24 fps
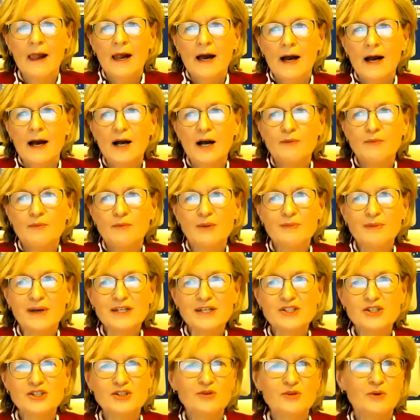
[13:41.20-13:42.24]
I
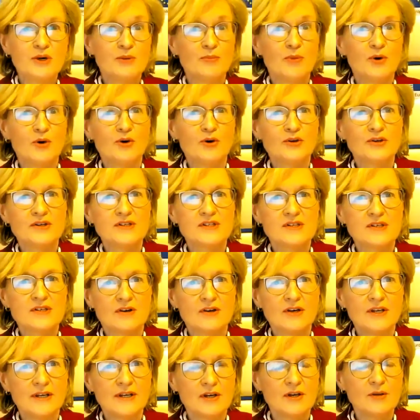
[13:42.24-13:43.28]
mentioned the word borders
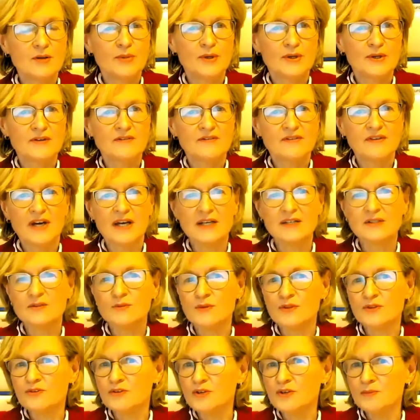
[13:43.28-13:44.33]
earlier, but in fact,
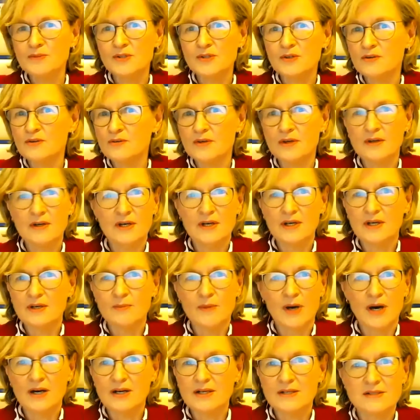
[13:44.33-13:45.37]
with crypto
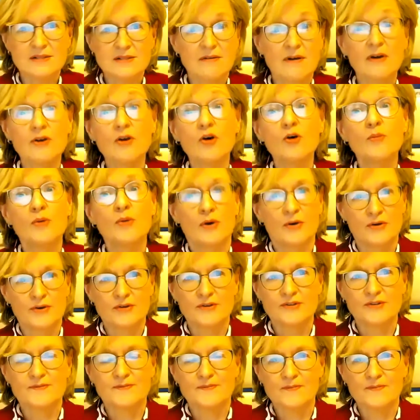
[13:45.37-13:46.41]
markets, there are no
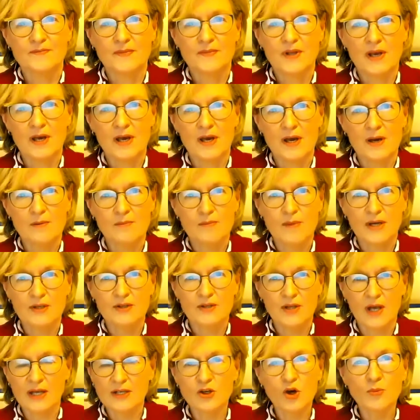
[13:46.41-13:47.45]
borders.
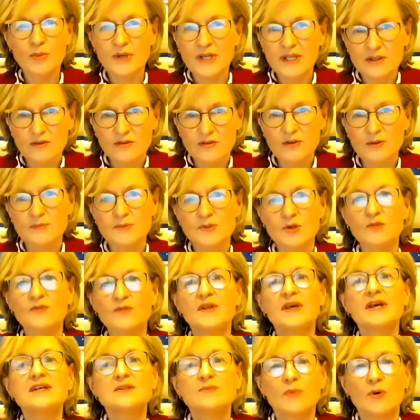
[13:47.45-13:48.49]
And nobody in crypto
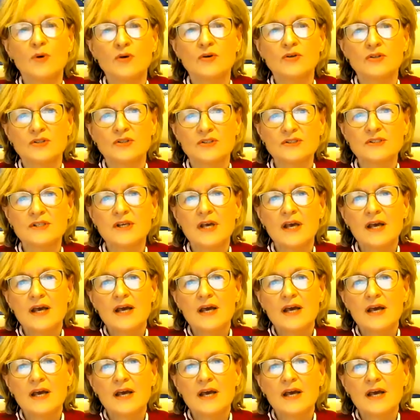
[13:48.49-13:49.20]
thinks borders.